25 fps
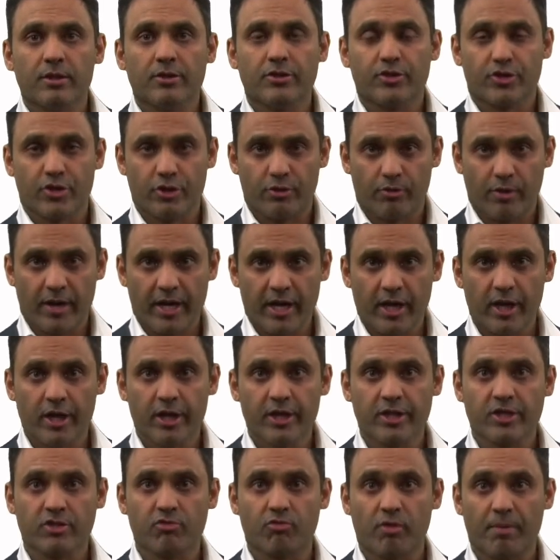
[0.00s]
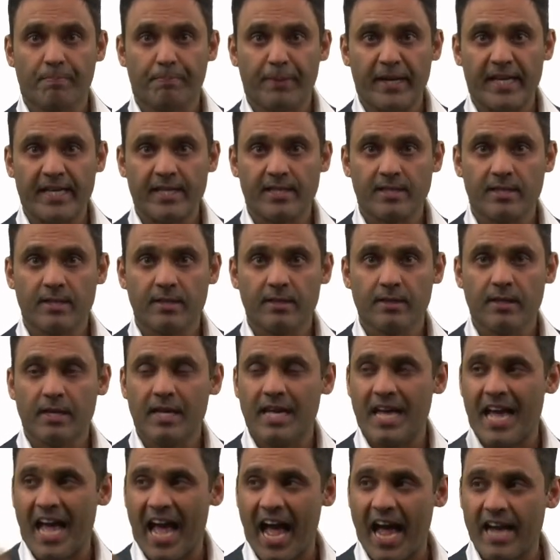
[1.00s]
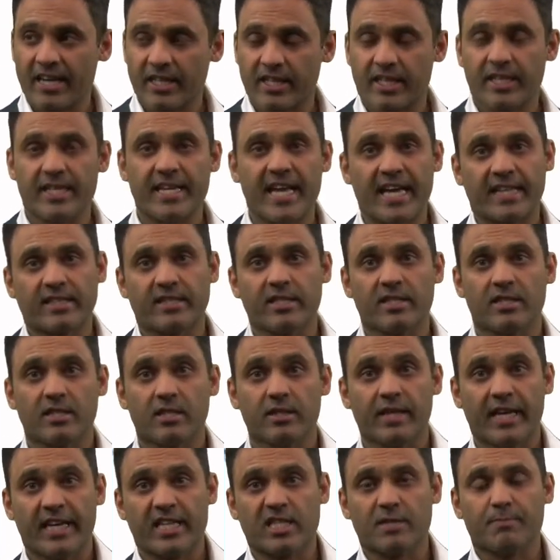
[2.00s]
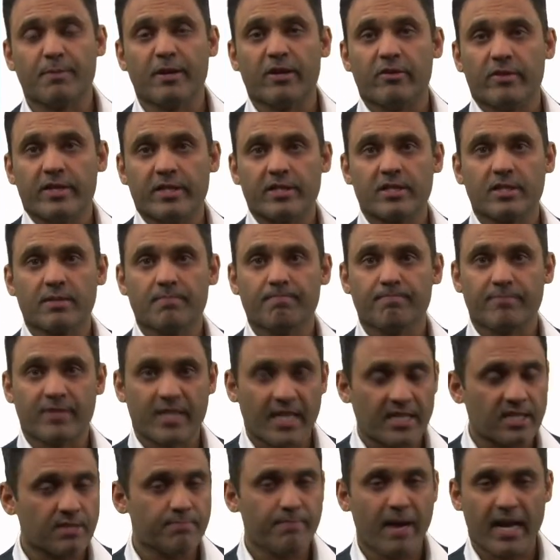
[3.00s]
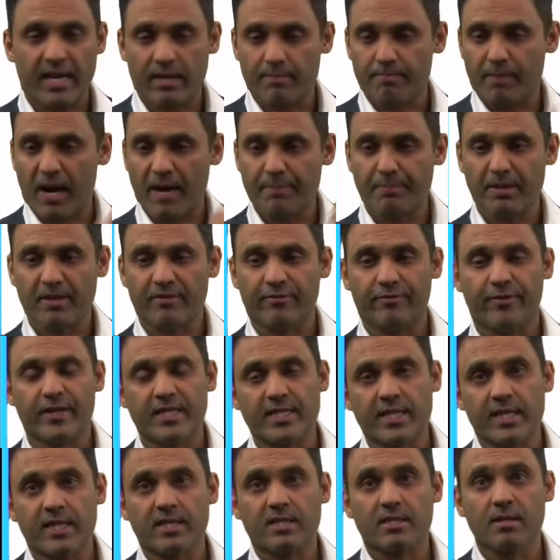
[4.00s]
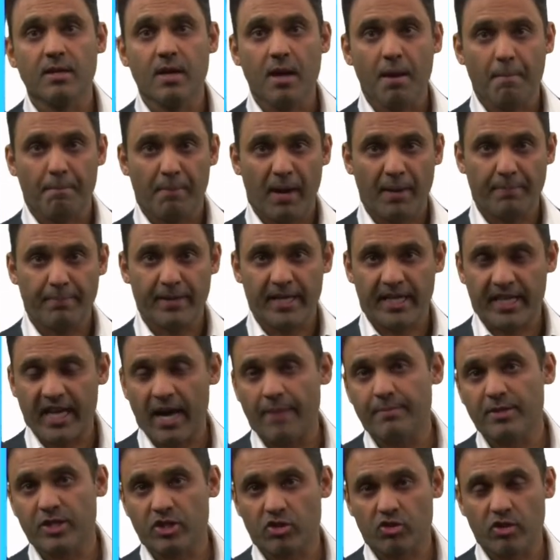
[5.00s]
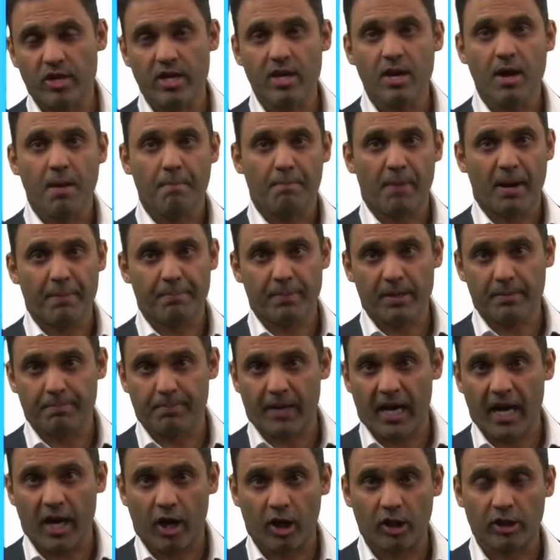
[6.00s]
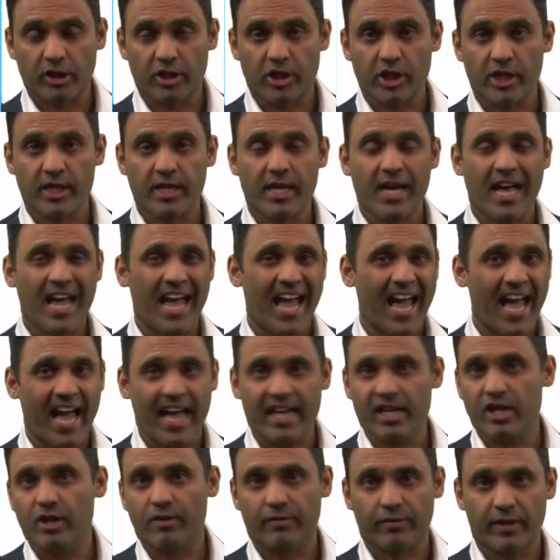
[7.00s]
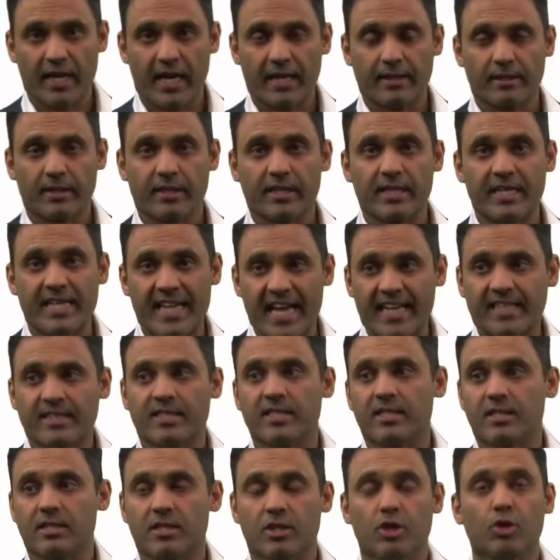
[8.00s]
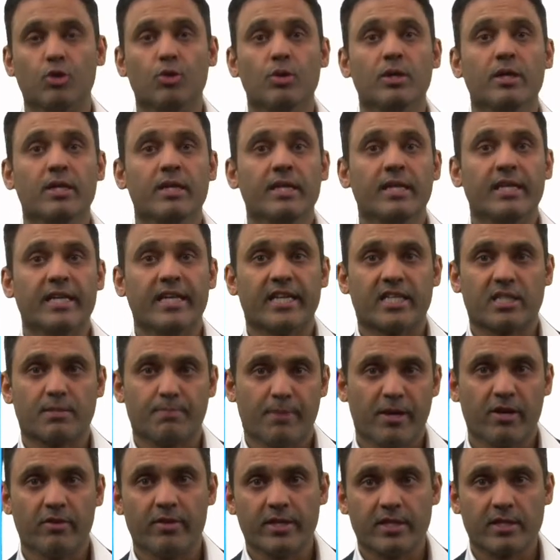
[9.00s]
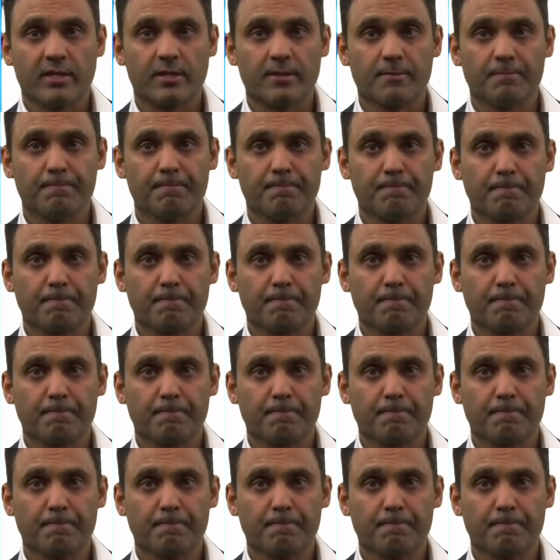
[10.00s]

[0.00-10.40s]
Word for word: to rehearse, repeat, and connect it to experience. Doesn't matter, might be physics, might be chemistry, might be biology, any of that. Connect it to experience.